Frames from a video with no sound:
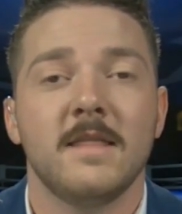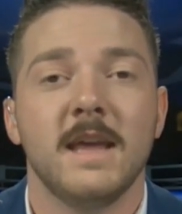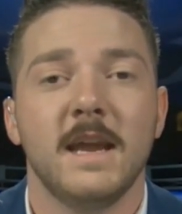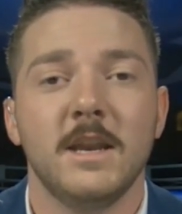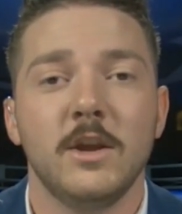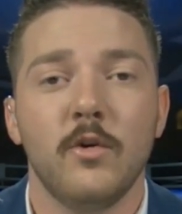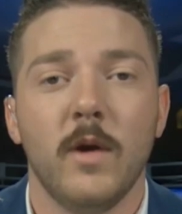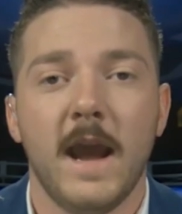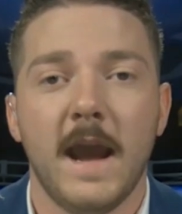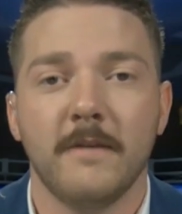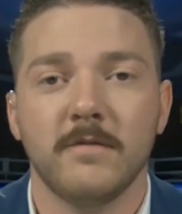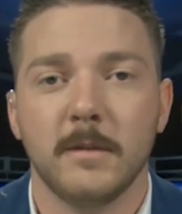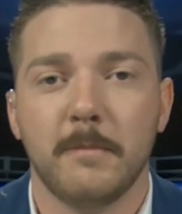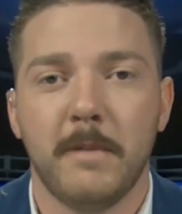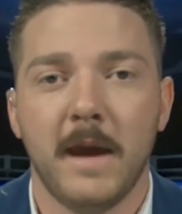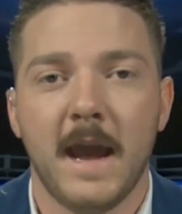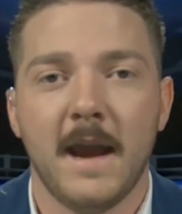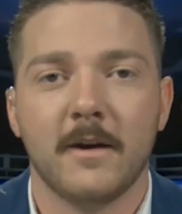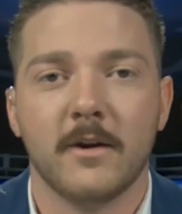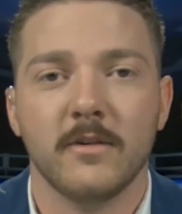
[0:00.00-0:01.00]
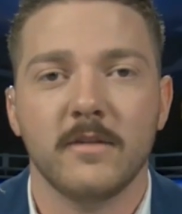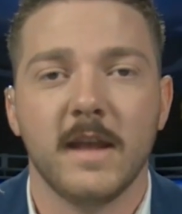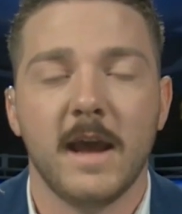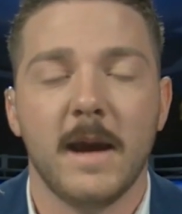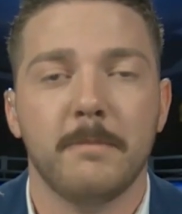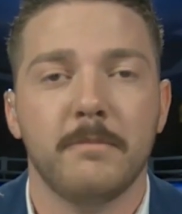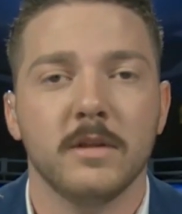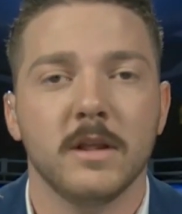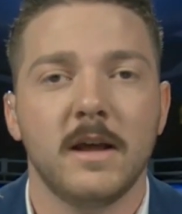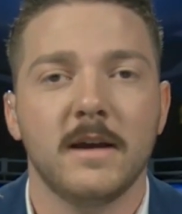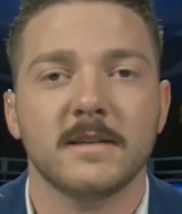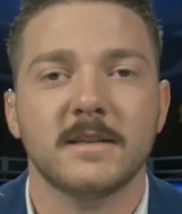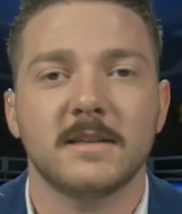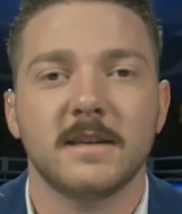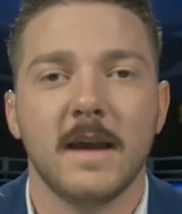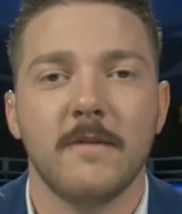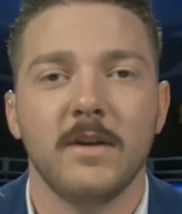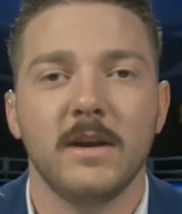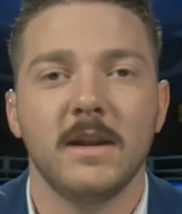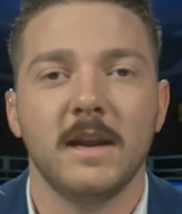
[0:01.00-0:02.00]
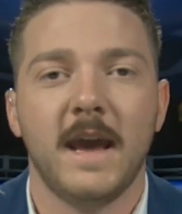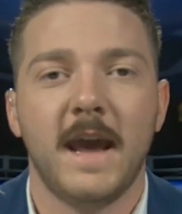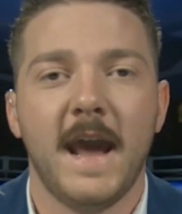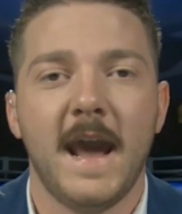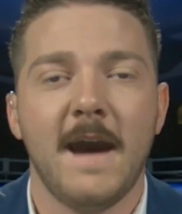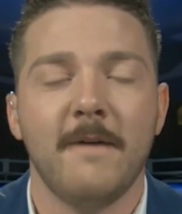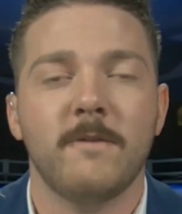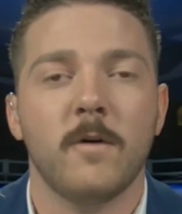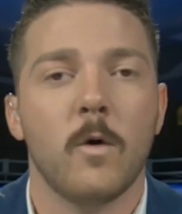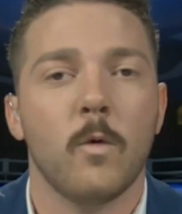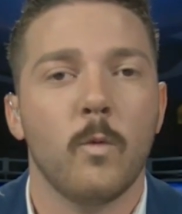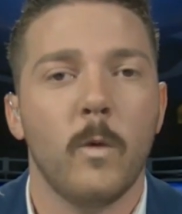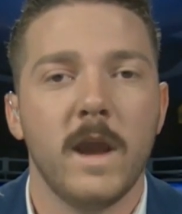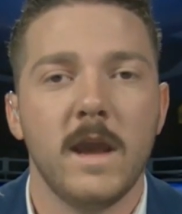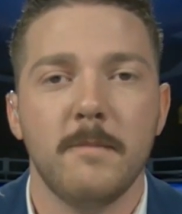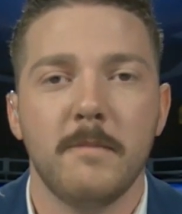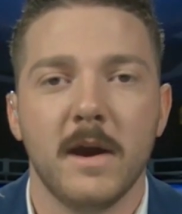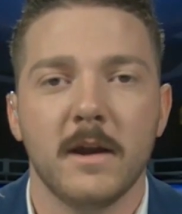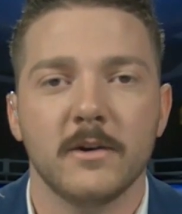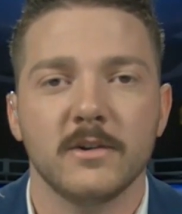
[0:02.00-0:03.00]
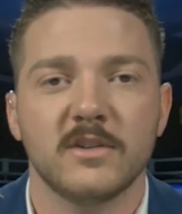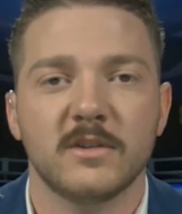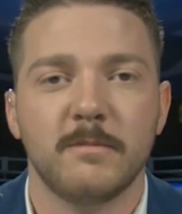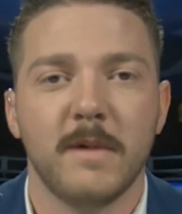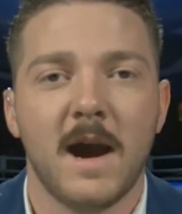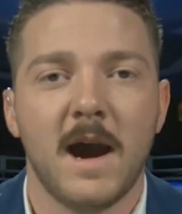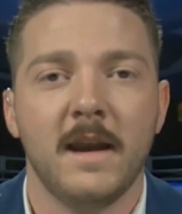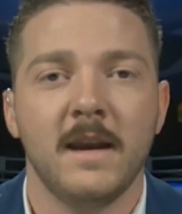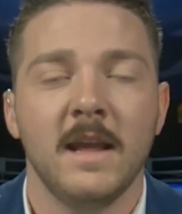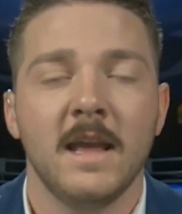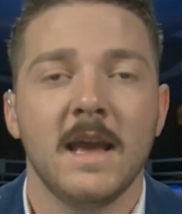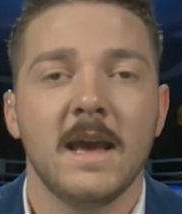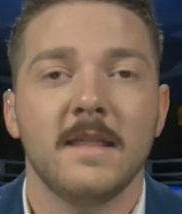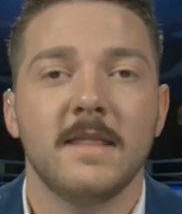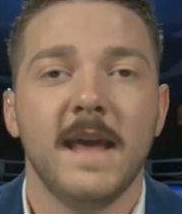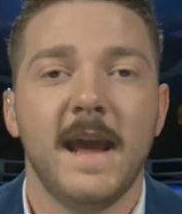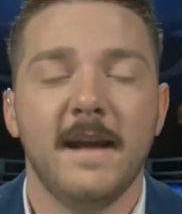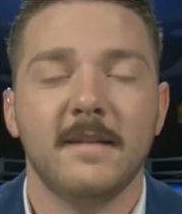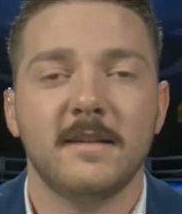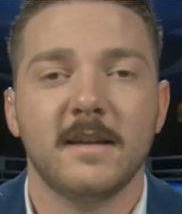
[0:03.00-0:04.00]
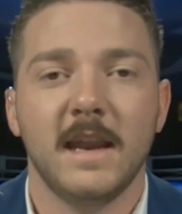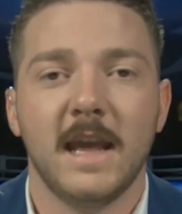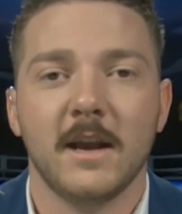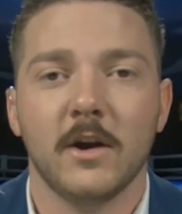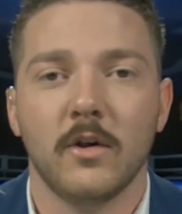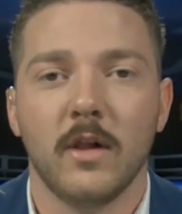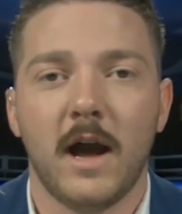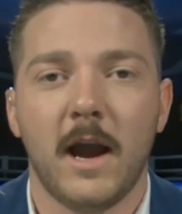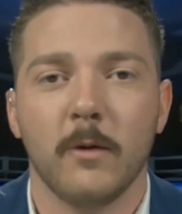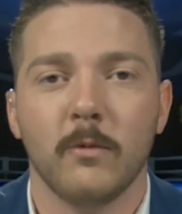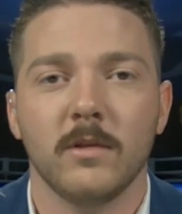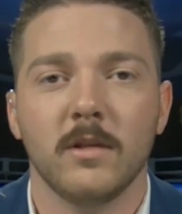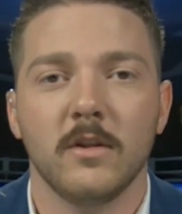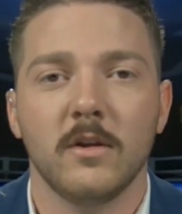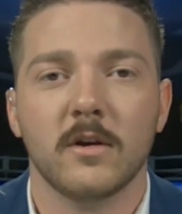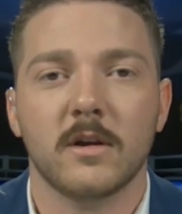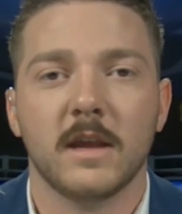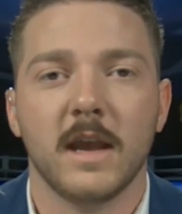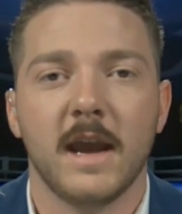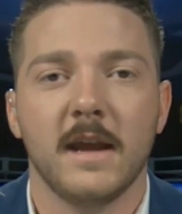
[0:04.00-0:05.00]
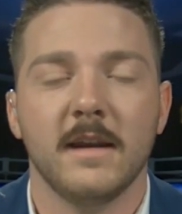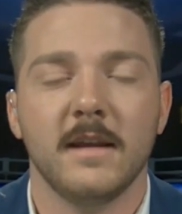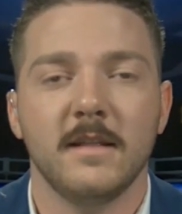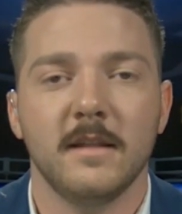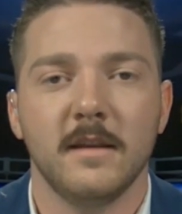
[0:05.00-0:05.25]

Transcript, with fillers: Then you have the Packers at plus seven and a half, a way better spot. That's an angle I would look at